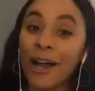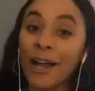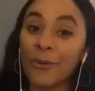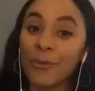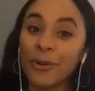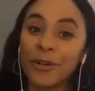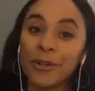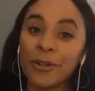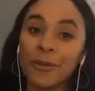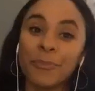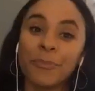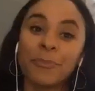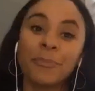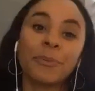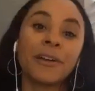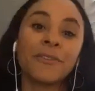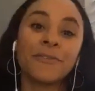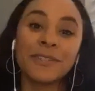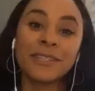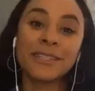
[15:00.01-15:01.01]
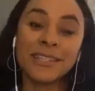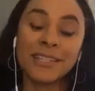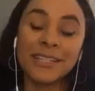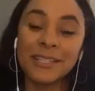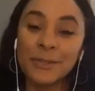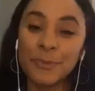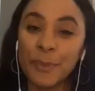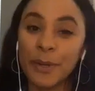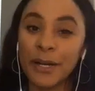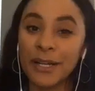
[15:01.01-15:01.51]
I will preface
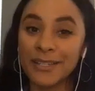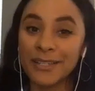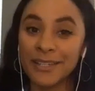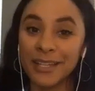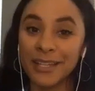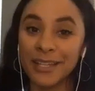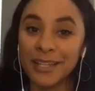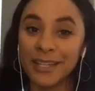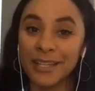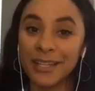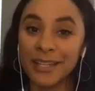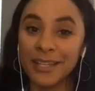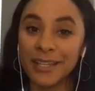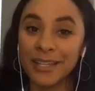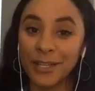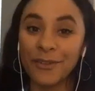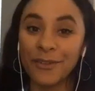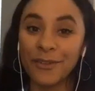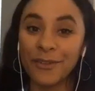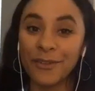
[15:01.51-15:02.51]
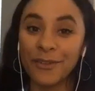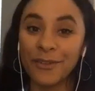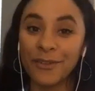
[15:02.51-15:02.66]
this by saying you have to